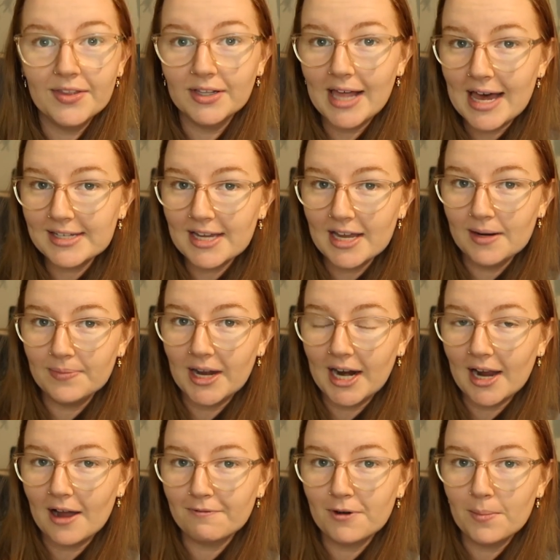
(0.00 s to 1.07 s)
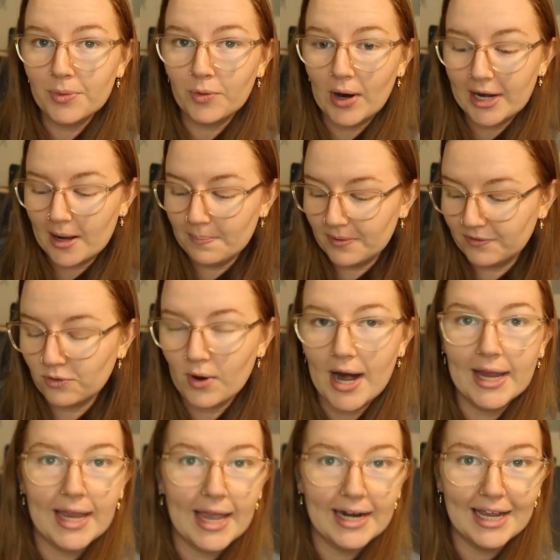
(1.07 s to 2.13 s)
And the last item that I got from thredUP before
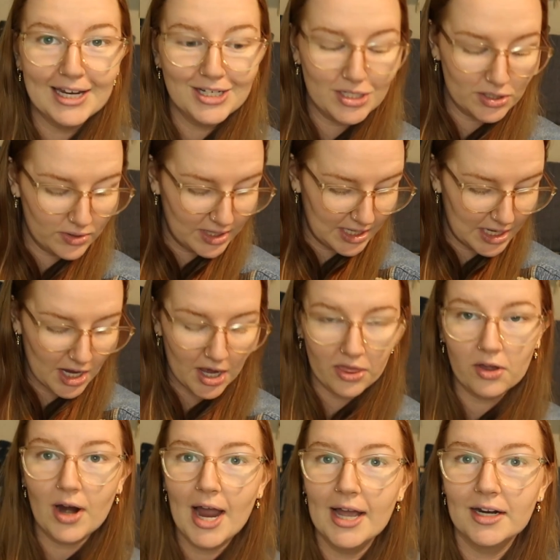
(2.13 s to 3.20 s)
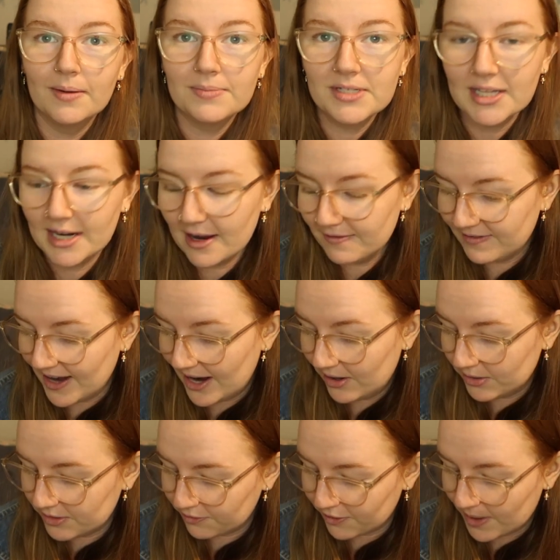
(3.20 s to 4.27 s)
I get into the other items that I
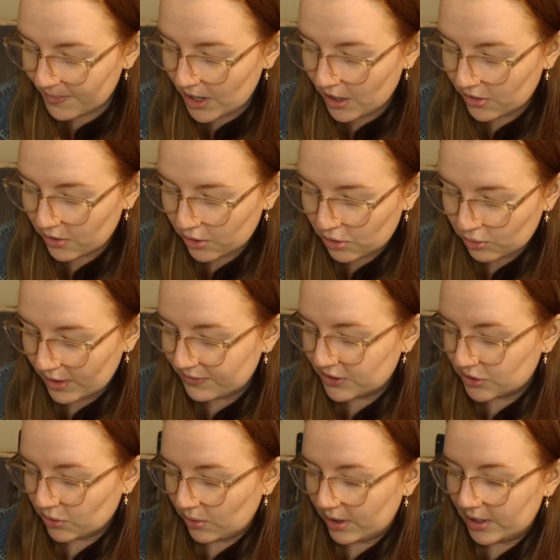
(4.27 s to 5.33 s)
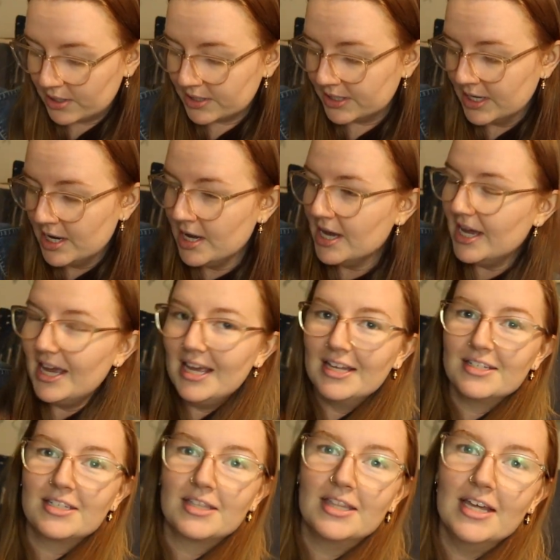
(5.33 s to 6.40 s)
found from other thrift stores
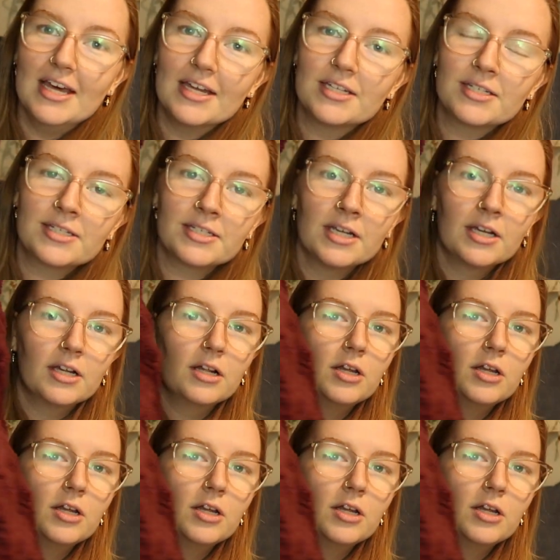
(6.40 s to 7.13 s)
is this